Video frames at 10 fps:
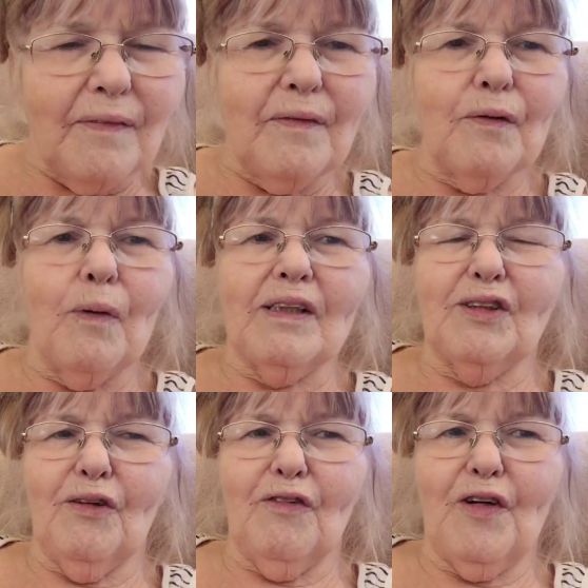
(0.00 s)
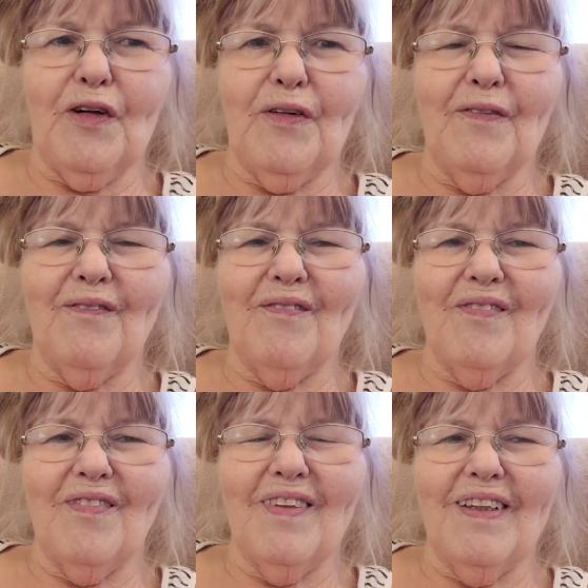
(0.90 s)
to watch over you.
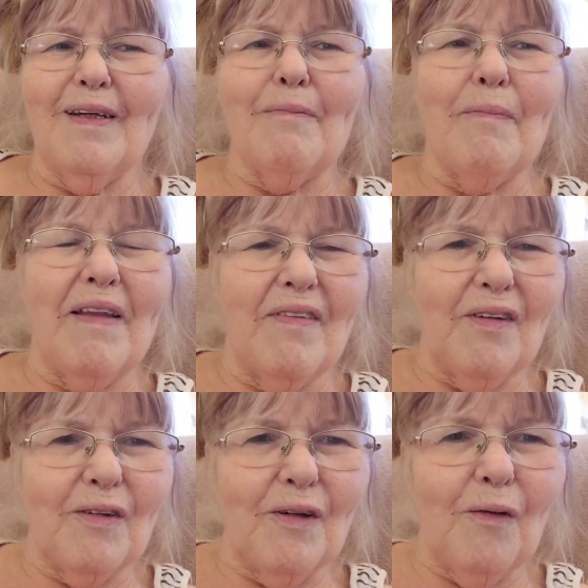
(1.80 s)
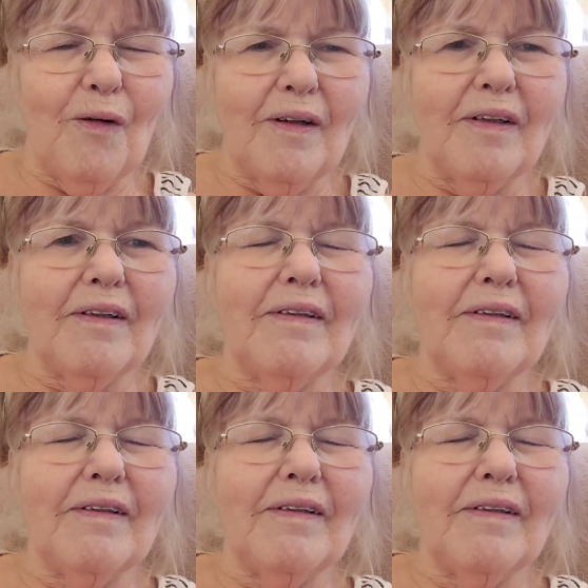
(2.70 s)
May the good Lord